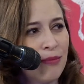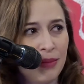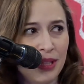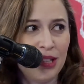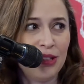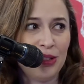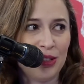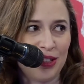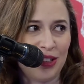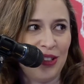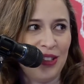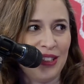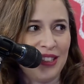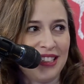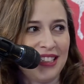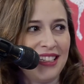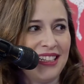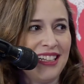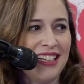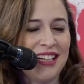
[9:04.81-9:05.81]
Beatles
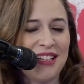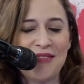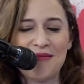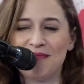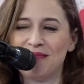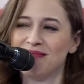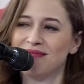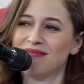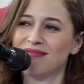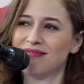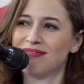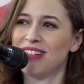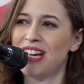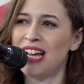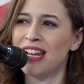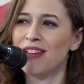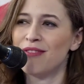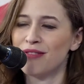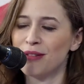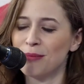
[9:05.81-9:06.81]
song.
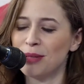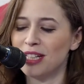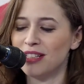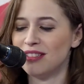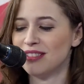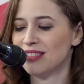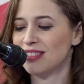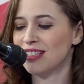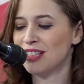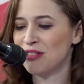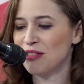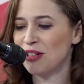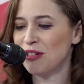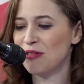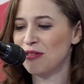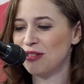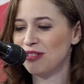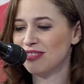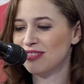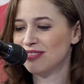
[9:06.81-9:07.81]
I love the Beatles in
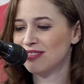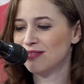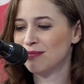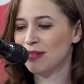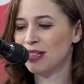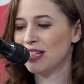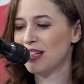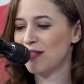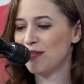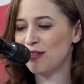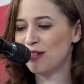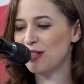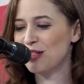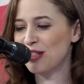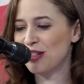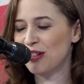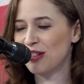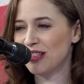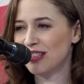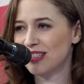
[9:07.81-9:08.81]
general. Many of their
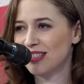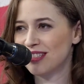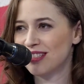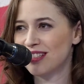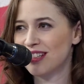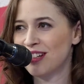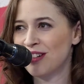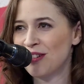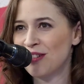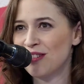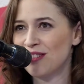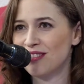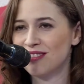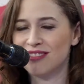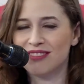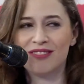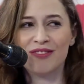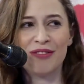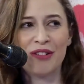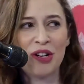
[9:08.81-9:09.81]
songs are
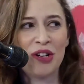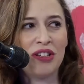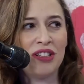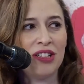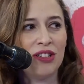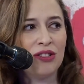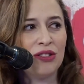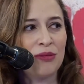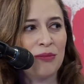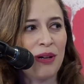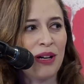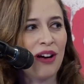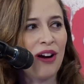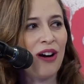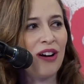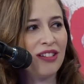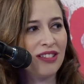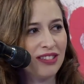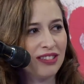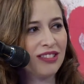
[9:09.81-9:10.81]
very dear to my
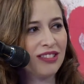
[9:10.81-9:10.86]
heart.